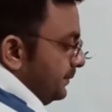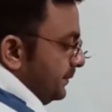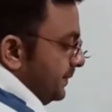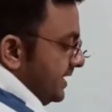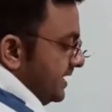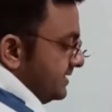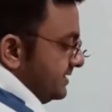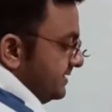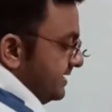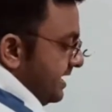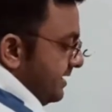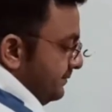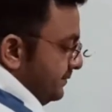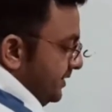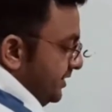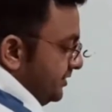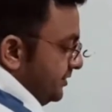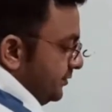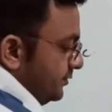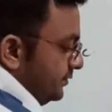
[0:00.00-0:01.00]
plus
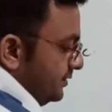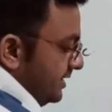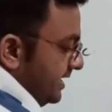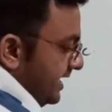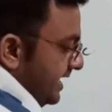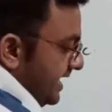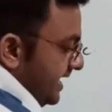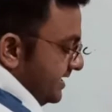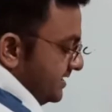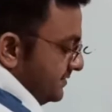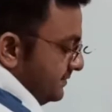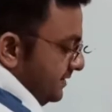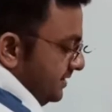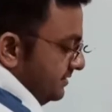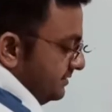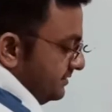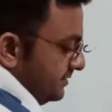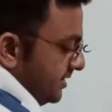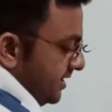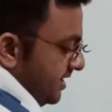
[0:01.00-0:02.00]
amplitude has
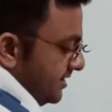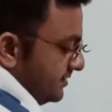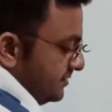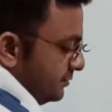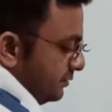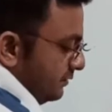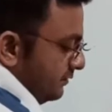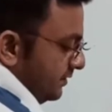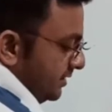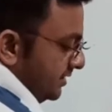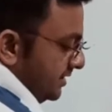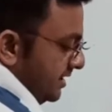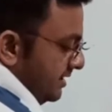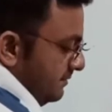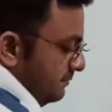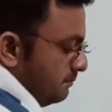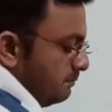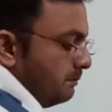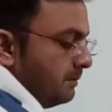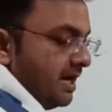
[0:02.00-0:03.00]
been traced over
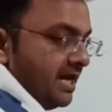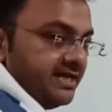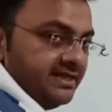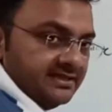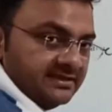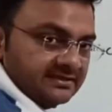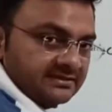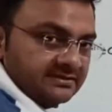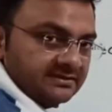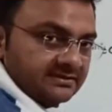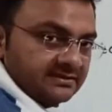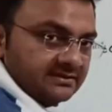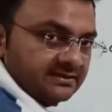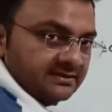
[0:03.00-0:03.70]
the minus